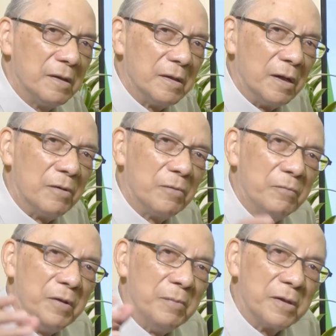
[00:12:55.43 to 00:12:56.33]
Now
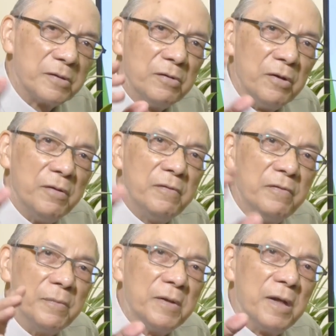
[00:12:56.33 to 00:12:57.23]
we must learn
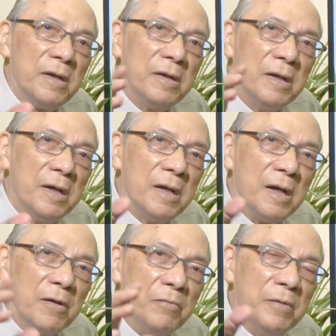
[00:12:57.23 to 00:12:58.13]
from that,
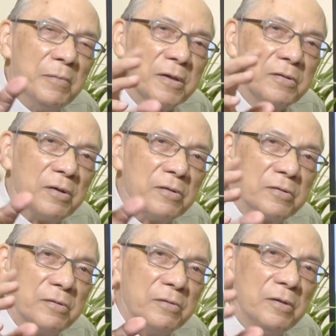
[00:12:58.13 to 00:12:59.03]
and we must
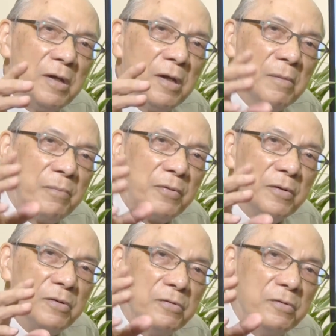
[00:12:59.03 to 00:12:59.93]
also
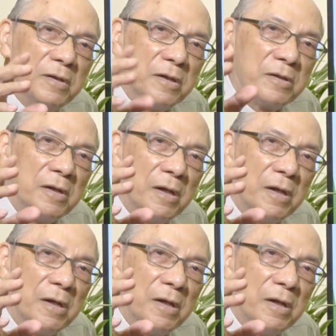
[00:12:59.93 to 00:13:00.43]
do this